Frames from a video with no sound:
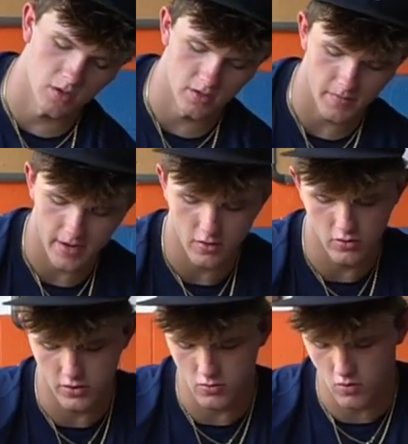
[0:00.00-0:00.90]
ball no matter
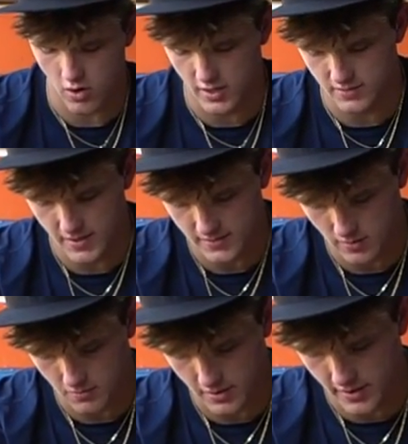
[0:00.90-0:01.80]
who you are as a
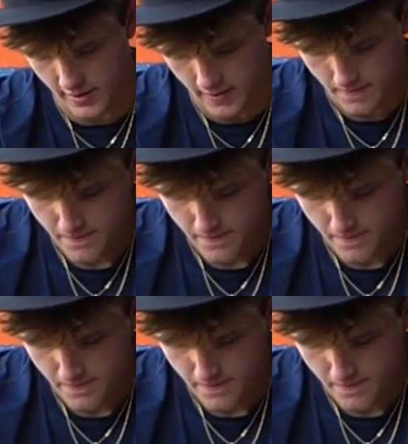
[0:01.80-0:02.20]
baseball player.